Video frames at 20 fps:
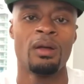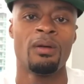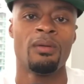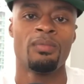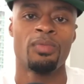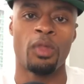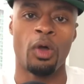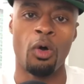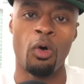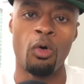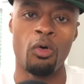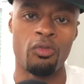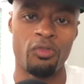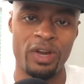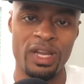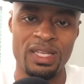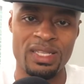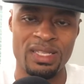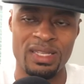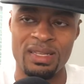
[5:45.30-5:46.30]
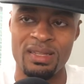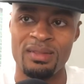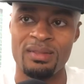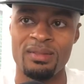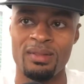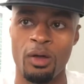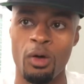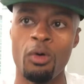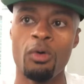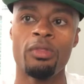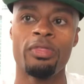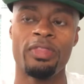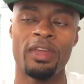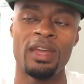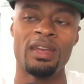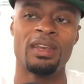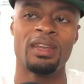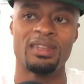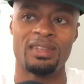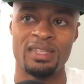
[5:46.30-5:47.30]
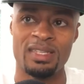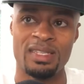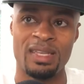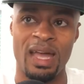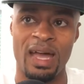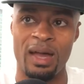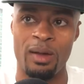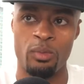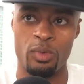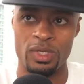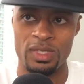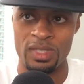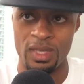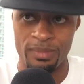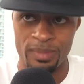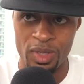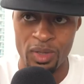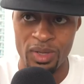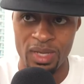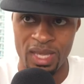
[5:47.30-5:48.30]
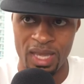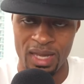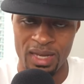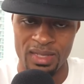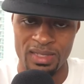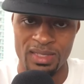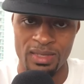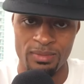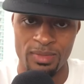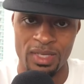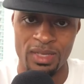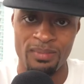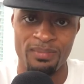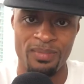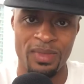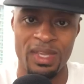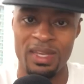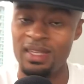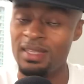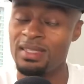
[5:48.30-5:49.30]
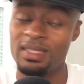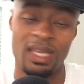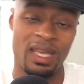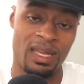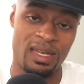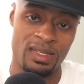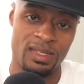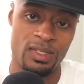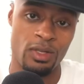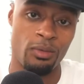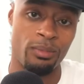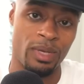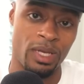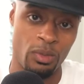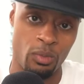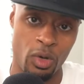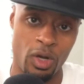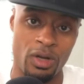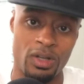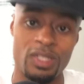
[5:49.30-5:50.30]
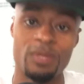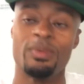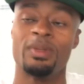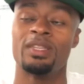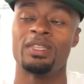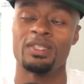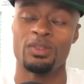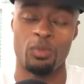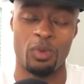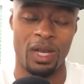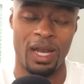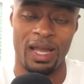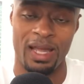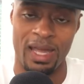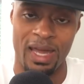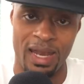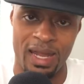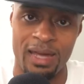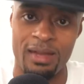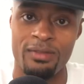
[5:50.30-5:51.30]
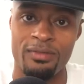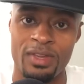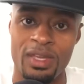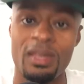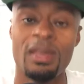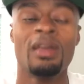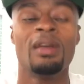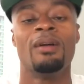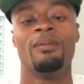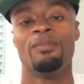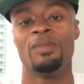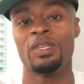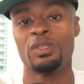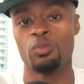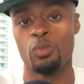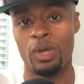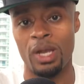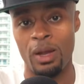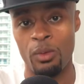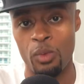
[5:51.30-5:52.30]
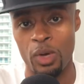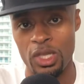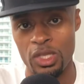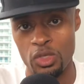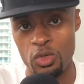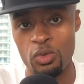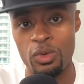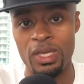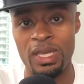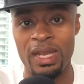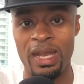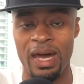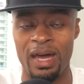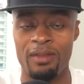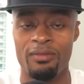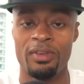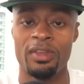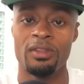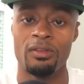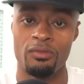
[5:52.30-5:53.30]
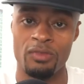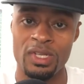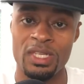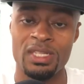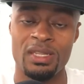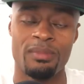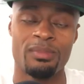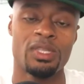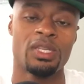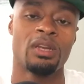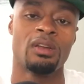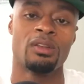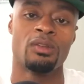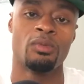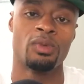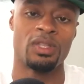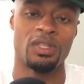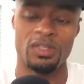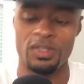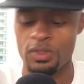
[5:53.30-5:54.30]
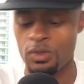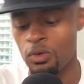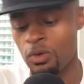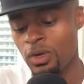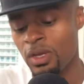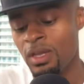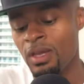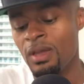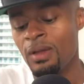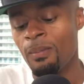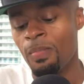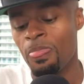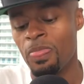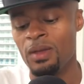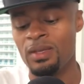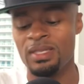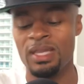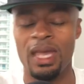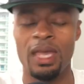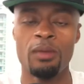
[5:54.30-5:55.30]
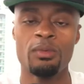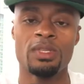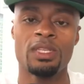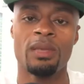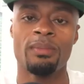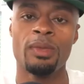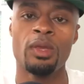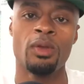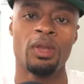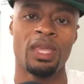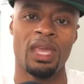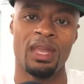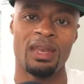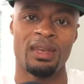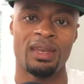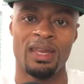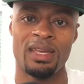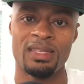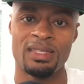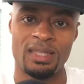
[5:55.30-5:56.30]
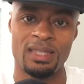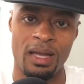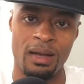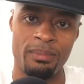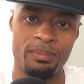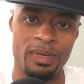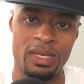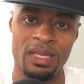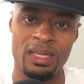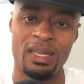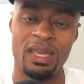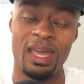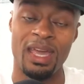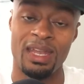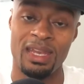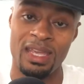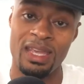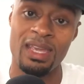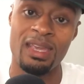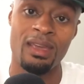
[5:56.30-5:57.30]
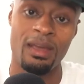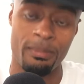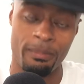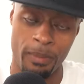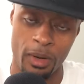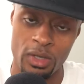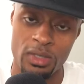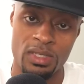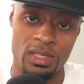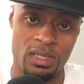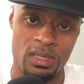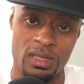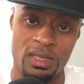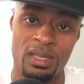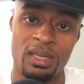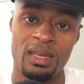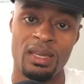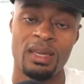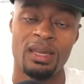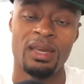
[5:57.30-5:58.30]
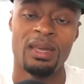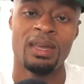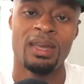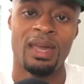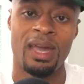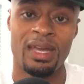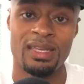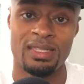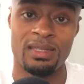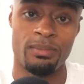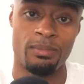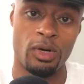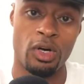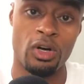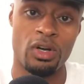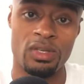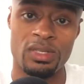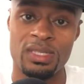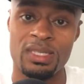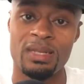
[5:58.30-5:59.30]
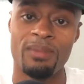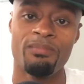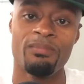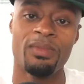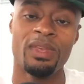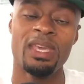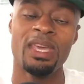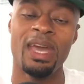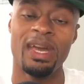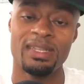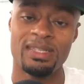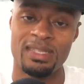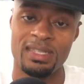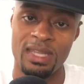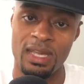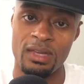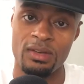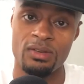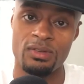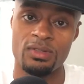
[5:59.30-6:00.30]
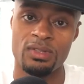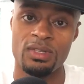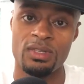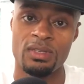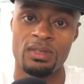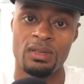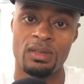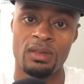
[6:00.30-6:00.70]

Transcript: the whole reason, the whole thing that this guy was communicating to me, he didn't say it in so many words, but this is what I got out of it. And this is what I want you to get out of it. And the reason I'm sharing you with this story is that he was communicating to his company and he personally, as the boss, he had standards.